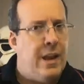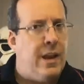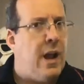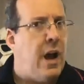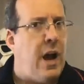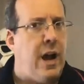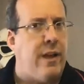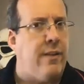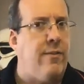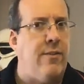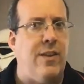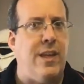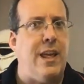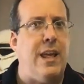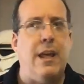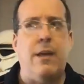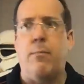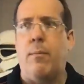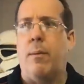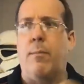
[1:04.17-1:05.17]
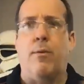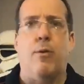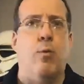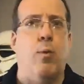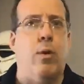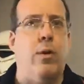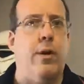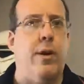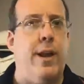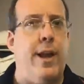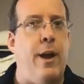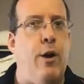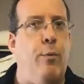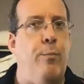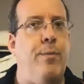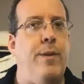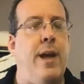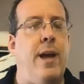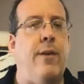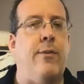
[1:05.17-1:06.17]
I T, maybe you work on a
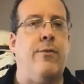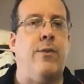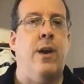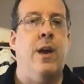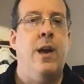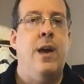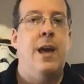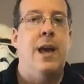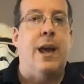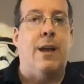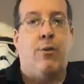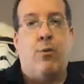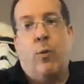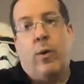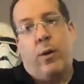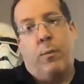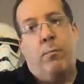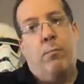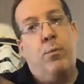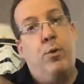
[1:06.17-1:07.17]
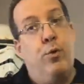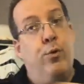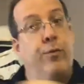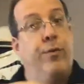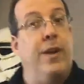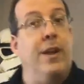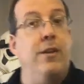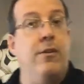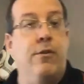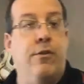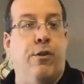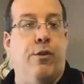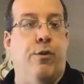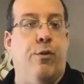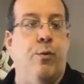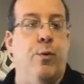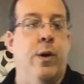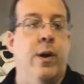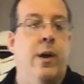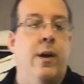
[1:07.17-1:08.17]
help desk, and you want to move
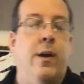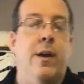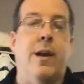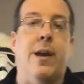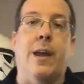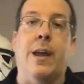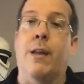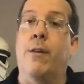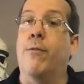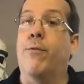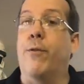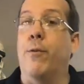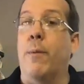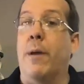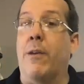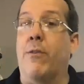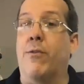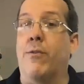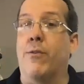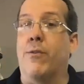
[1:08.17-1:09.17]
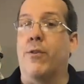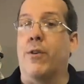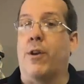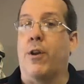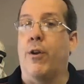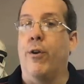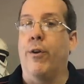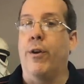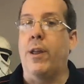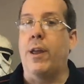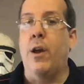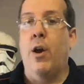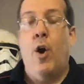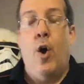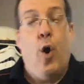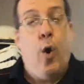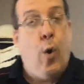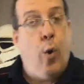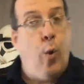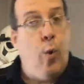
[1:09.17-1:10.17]
into information security,
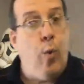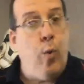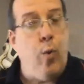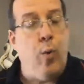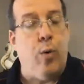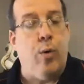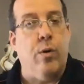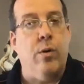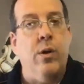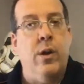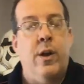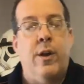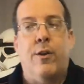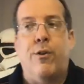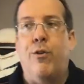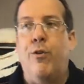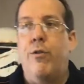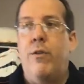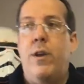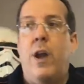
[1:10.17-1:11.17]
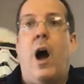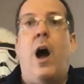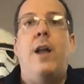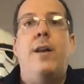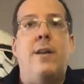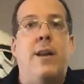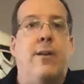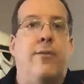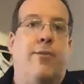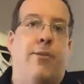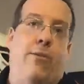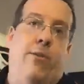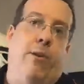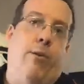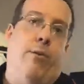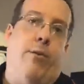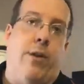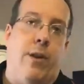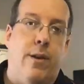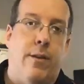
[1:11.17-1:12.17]
or you're not
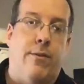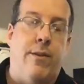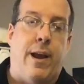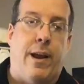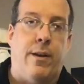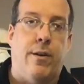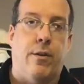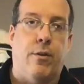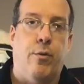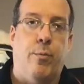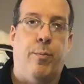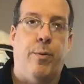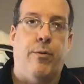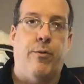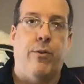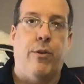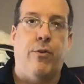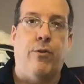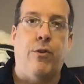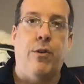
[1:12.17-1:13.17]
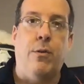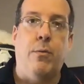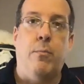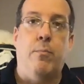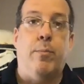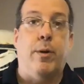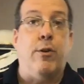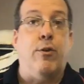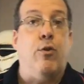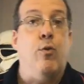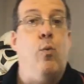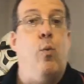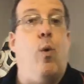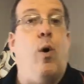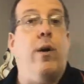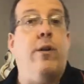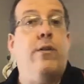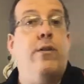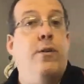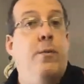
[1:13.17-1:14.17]
necessarily in a technical position, but you
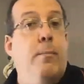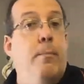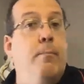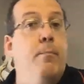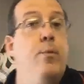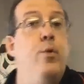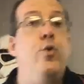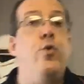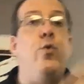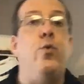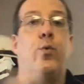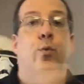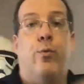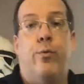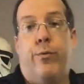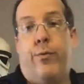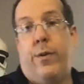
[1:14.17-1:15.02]
want to move